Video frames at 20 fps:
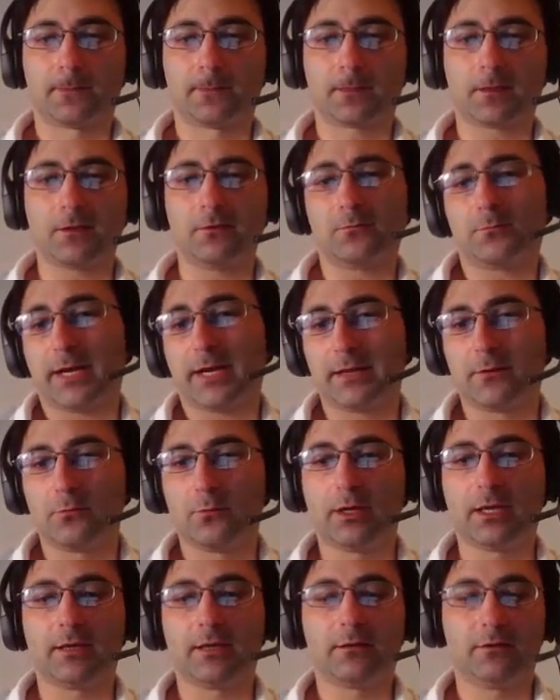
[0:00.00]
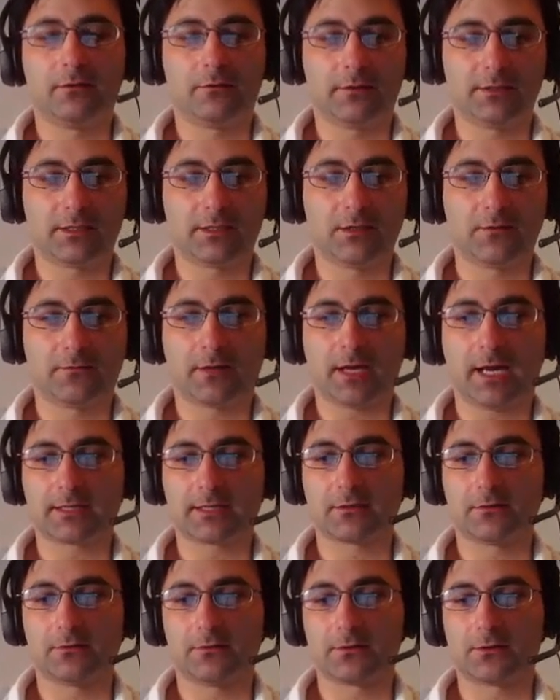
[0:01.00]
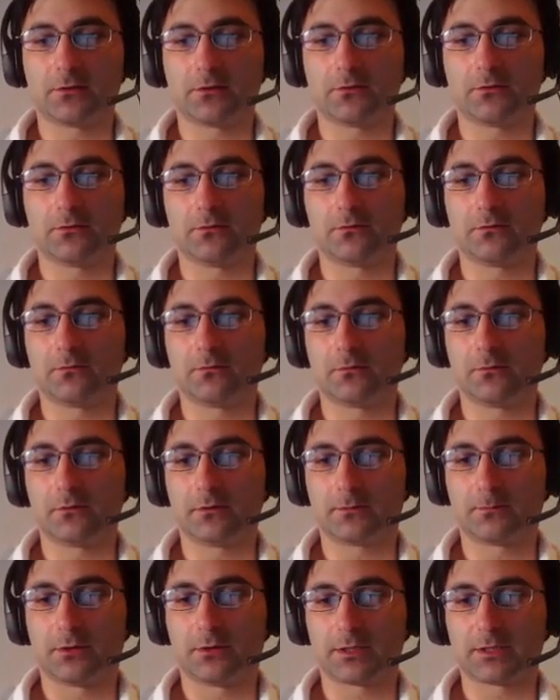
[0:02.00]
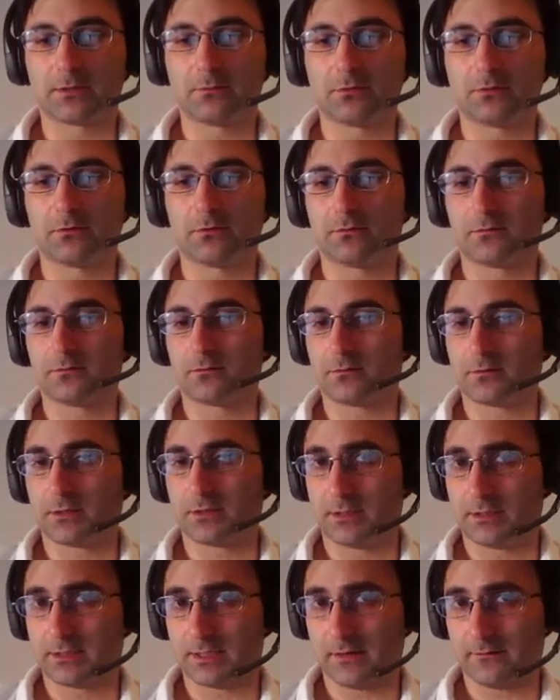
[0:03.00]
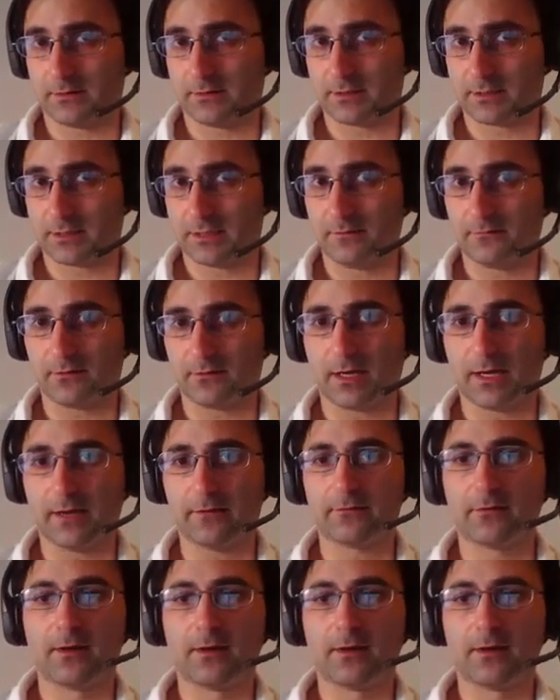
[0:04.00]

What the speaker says: By the way, here instead of castle also is possible c7, c5,